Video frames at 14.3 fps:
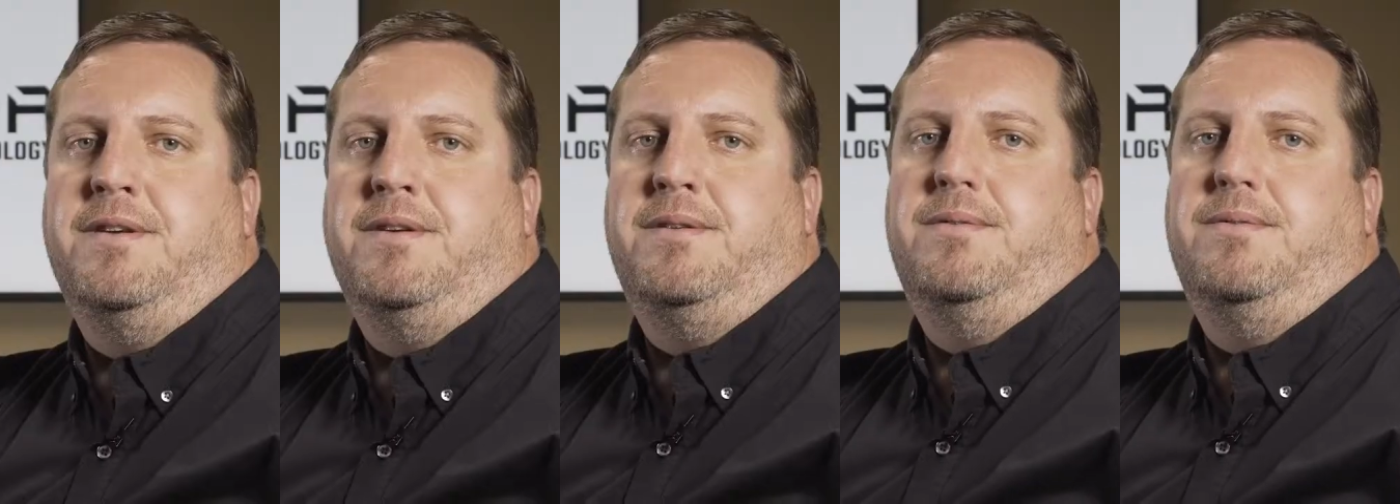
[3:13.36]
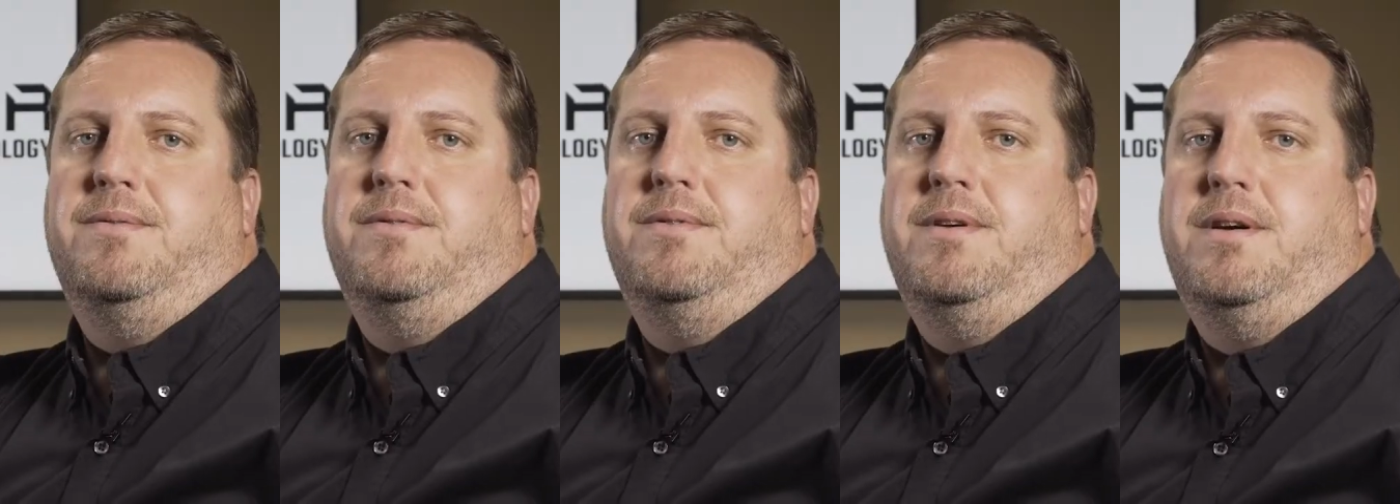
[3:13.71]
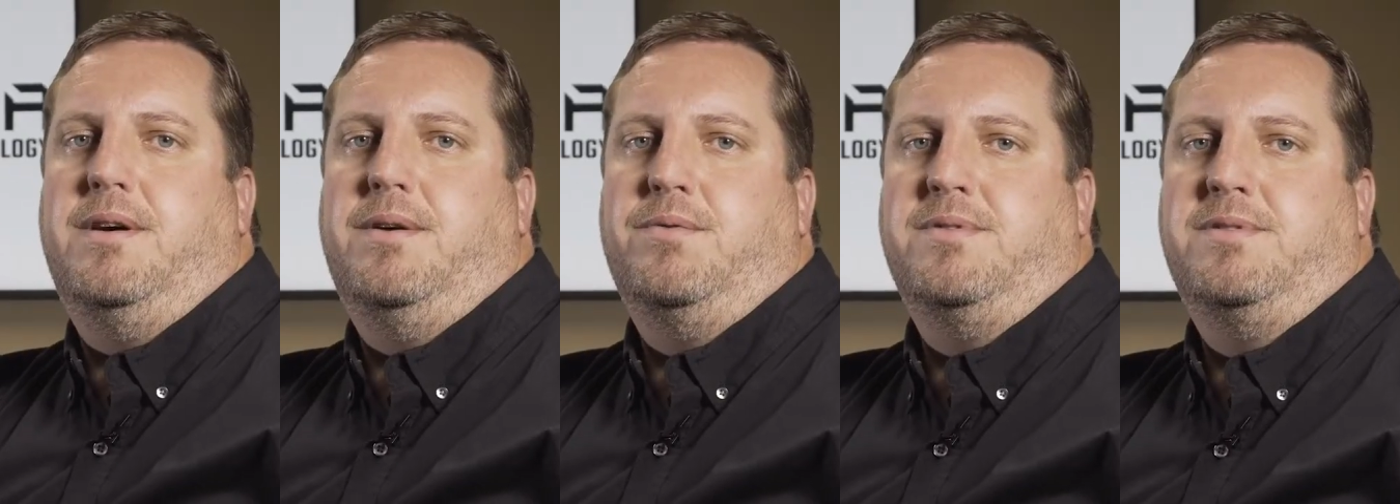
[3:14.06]
that
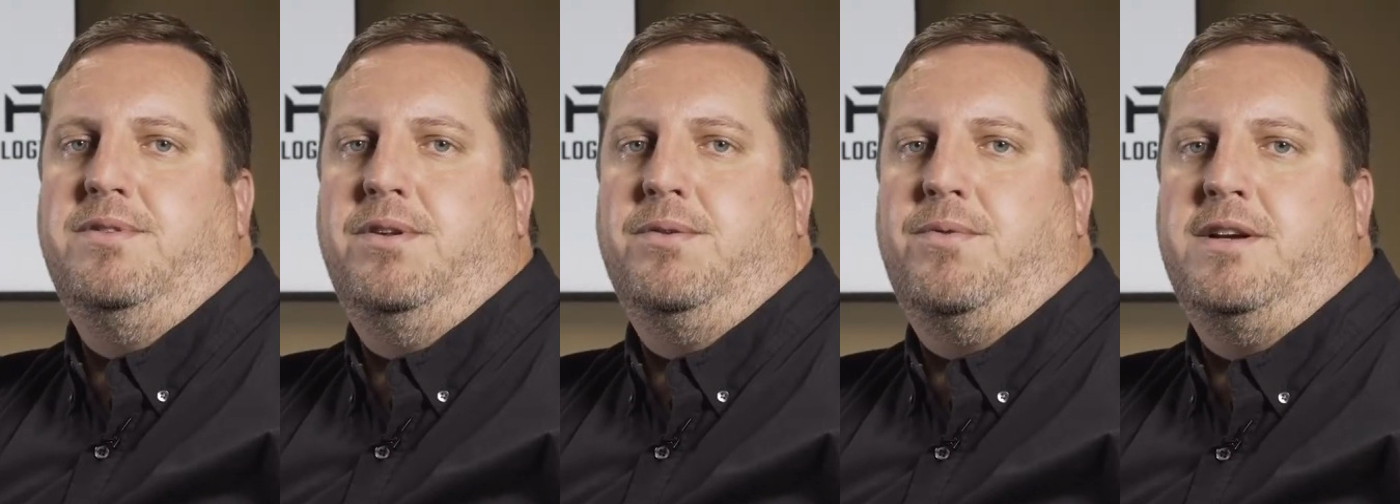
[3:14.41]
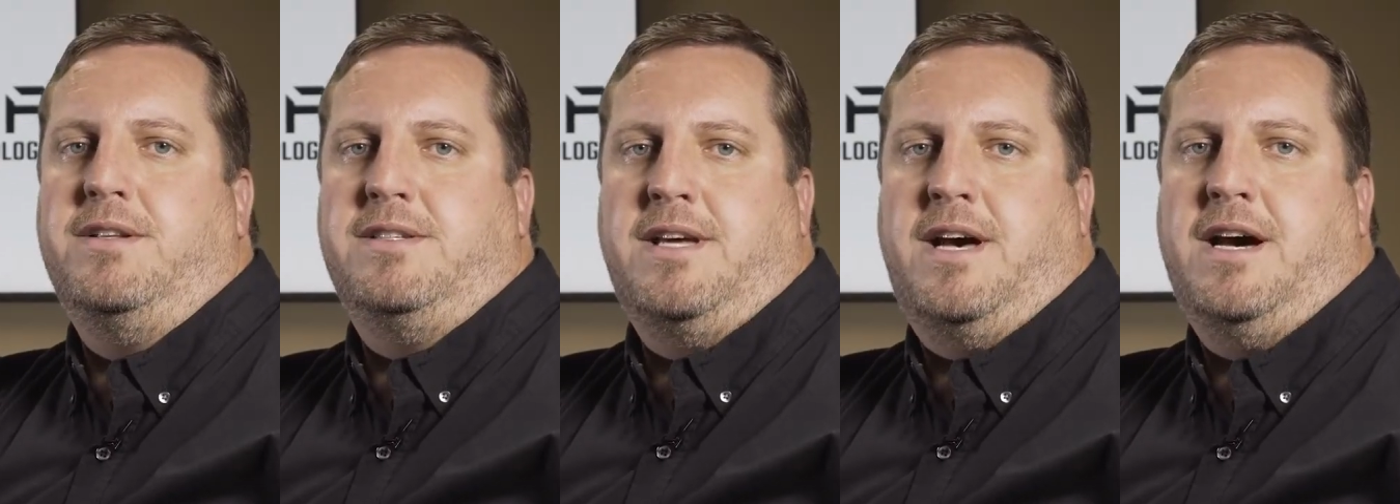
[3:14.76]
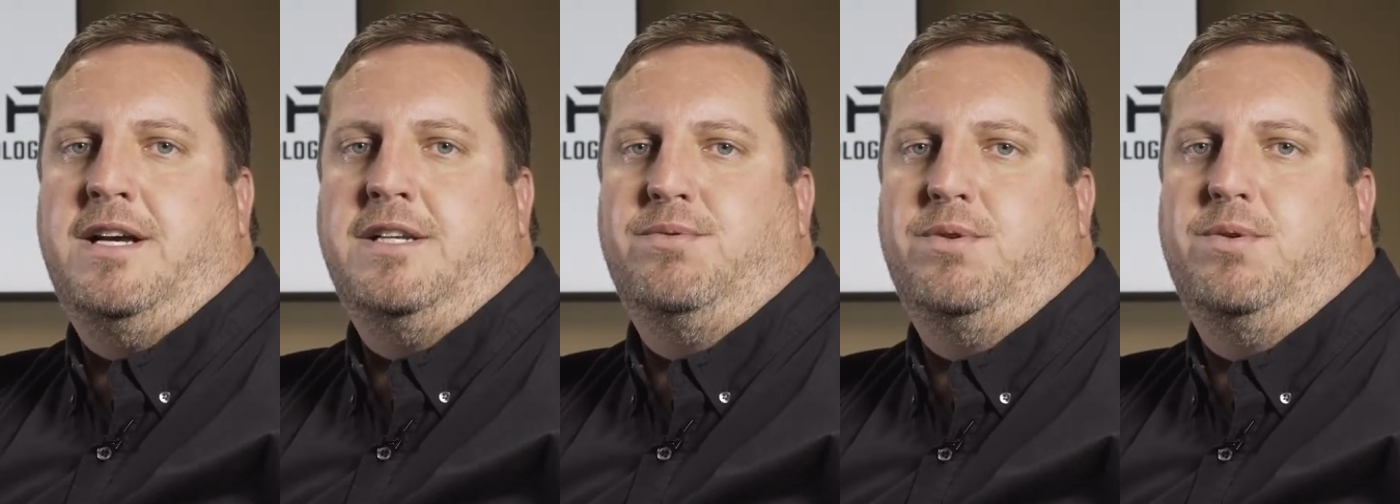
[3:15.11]
uh, we're still the right
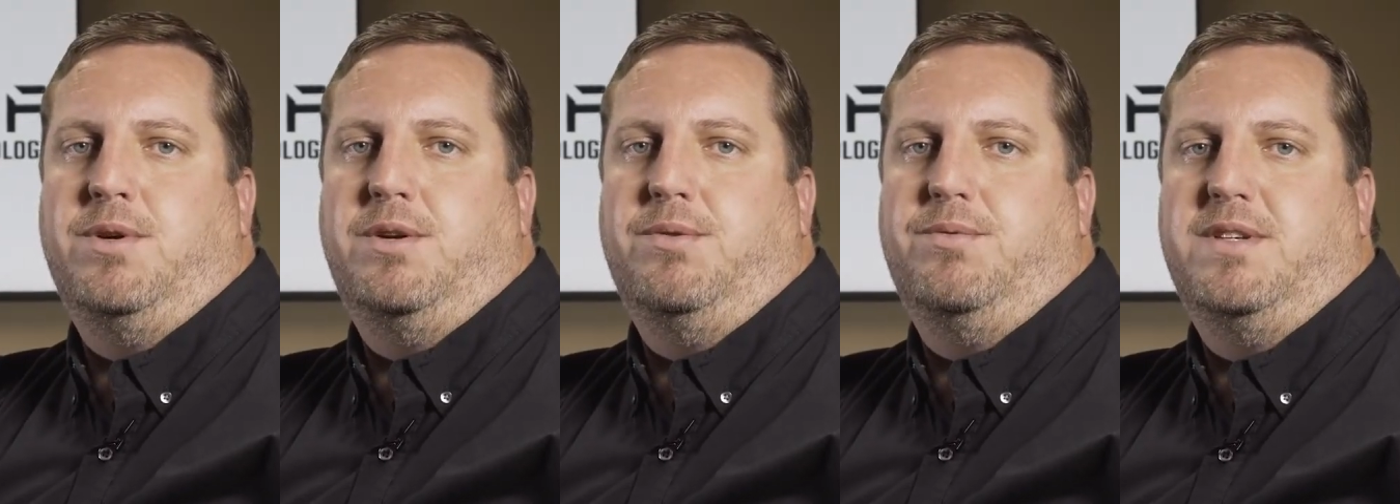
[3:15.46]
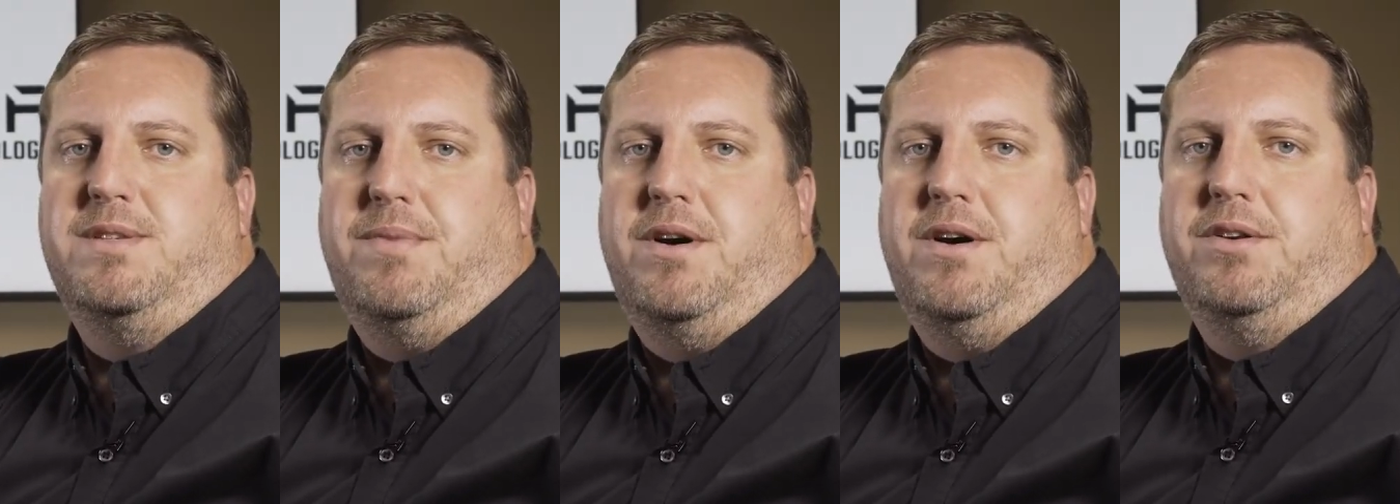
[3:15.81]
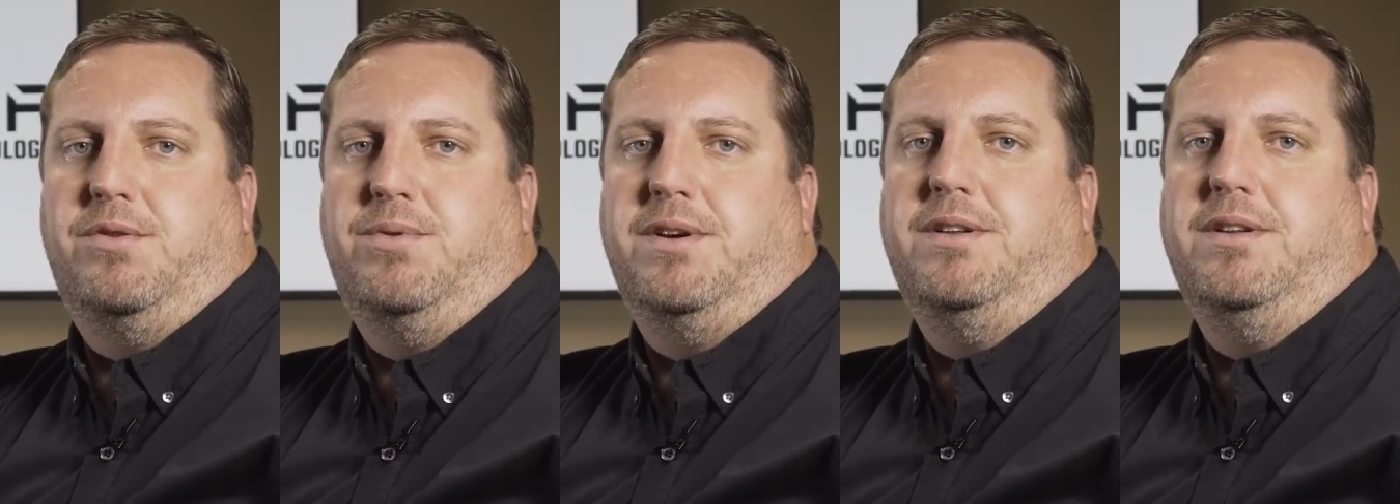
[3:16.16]
size where we can
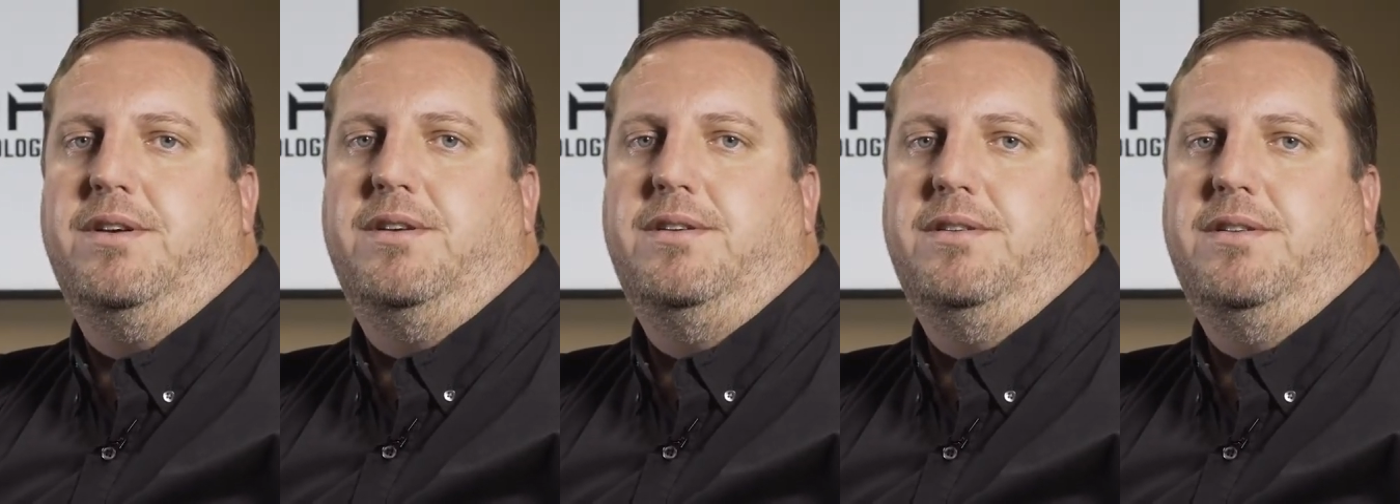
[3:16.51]
respond quickly